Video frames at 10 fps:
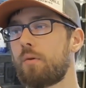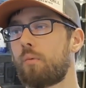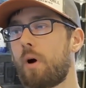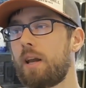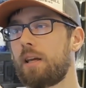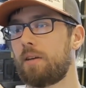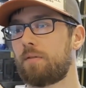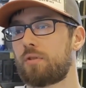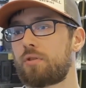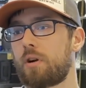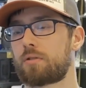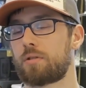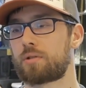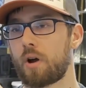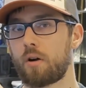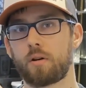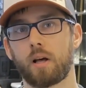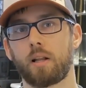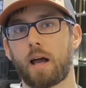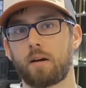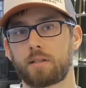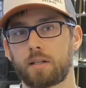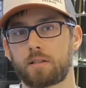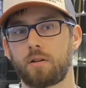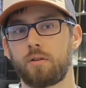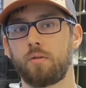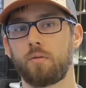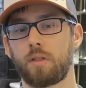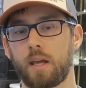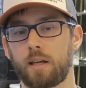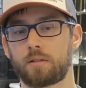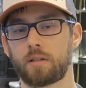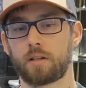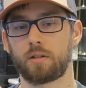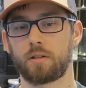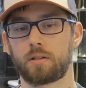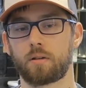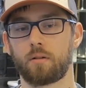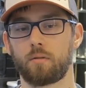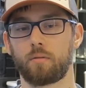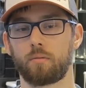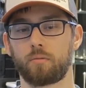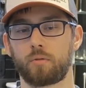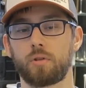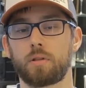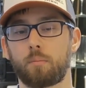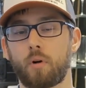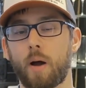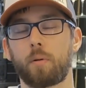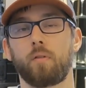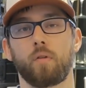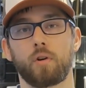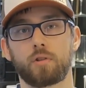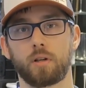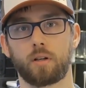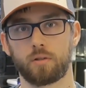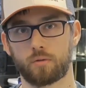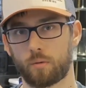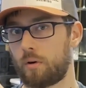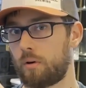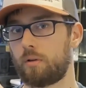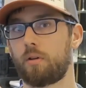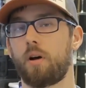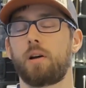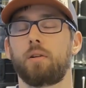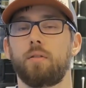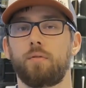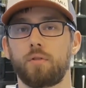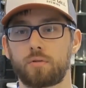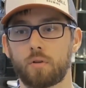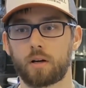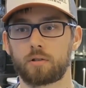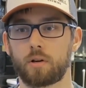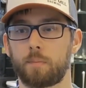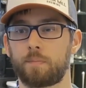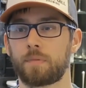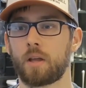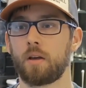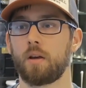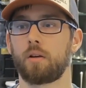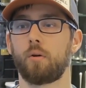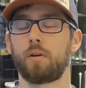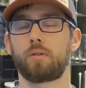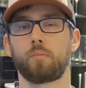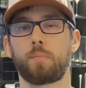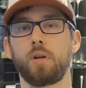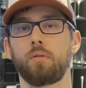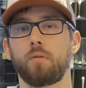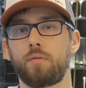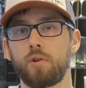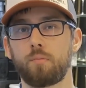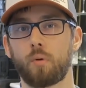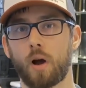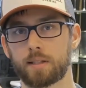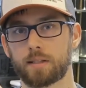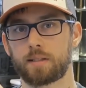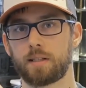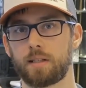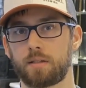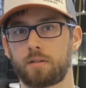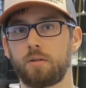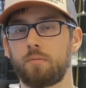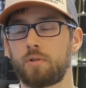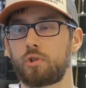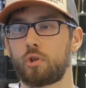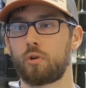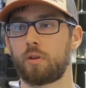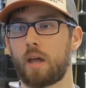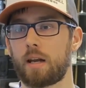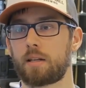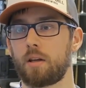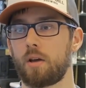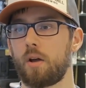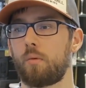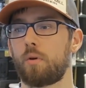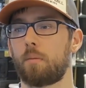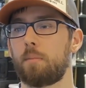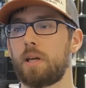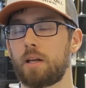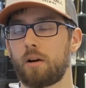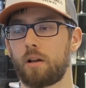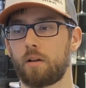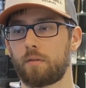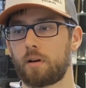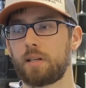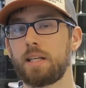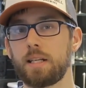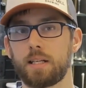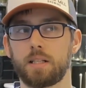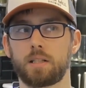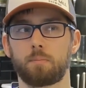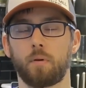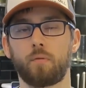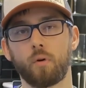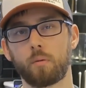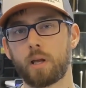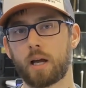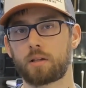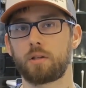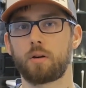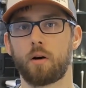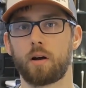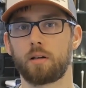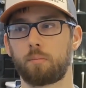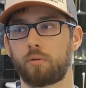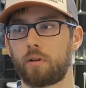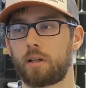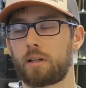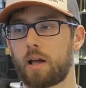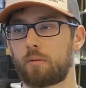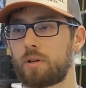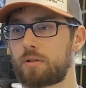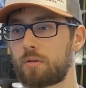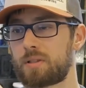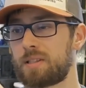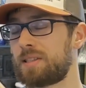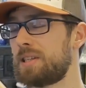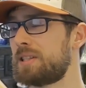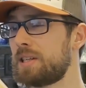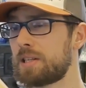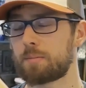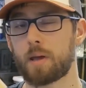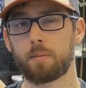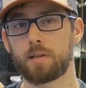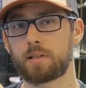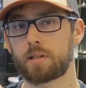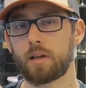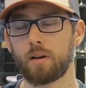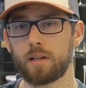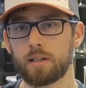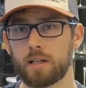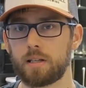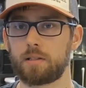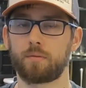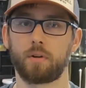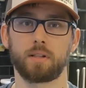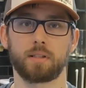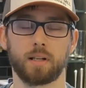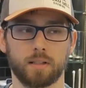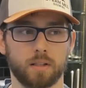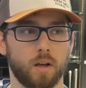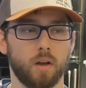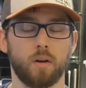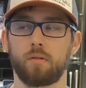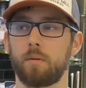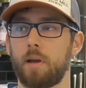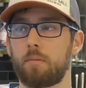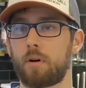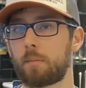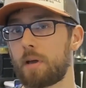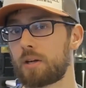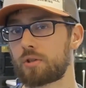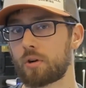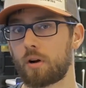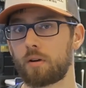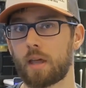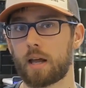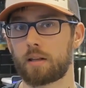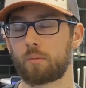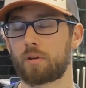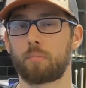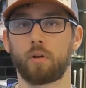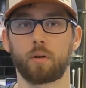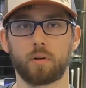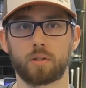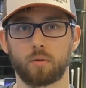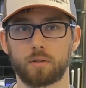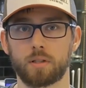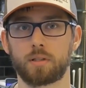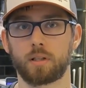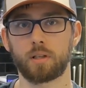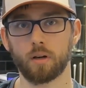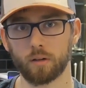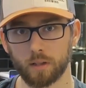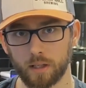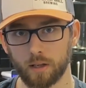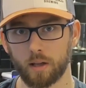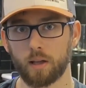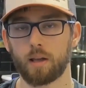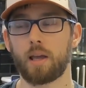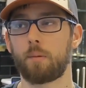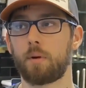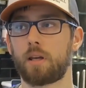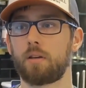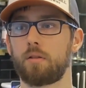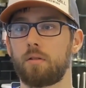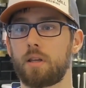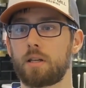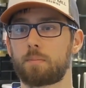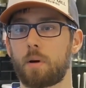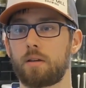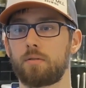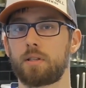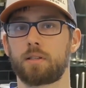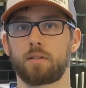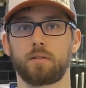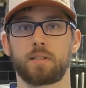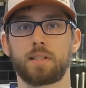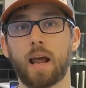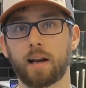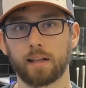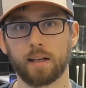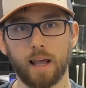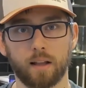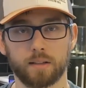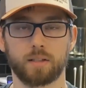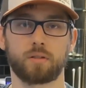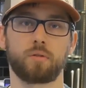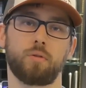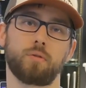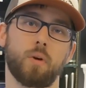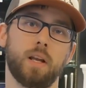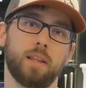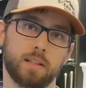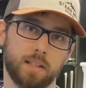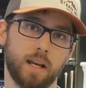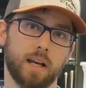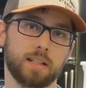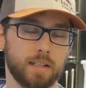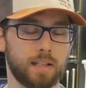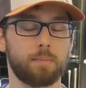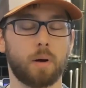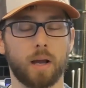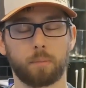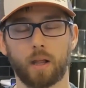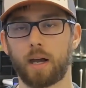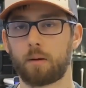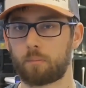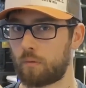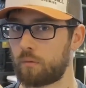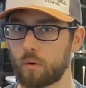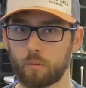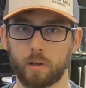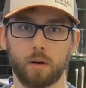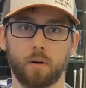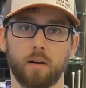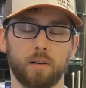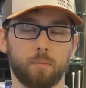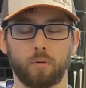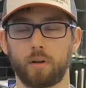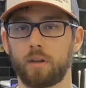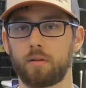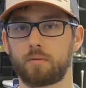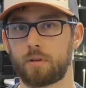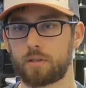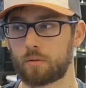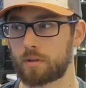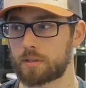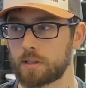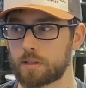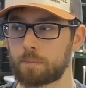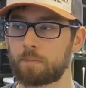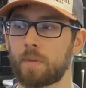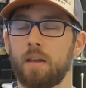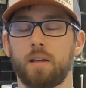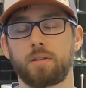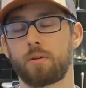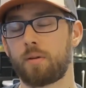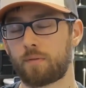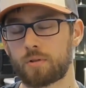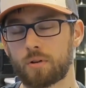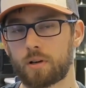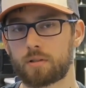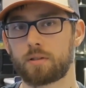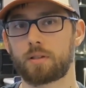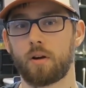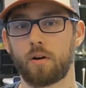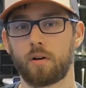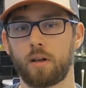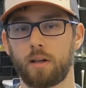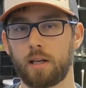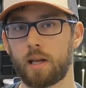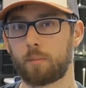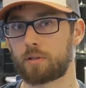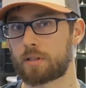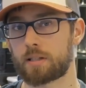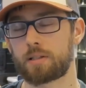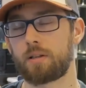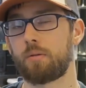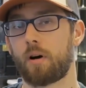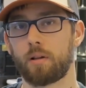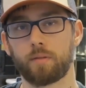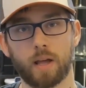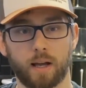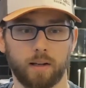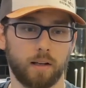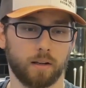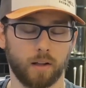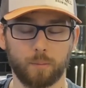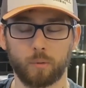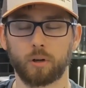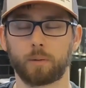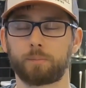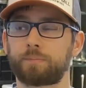Writing infrastructure as code allows us to do things such as using proper version control on our infrastructure, going through peer review processes to ensure that we are meeting all of our needs before we actually go out and deploy the cloud resources. These needs may be security needs, for instance. We may want to make sure that we're deploying resources securely, and we can do this by using certain static analysis tools right in the CI/CD pipeline before we go out and deploy those resources. So infrastructure as code enables us to do all of that and a lot more.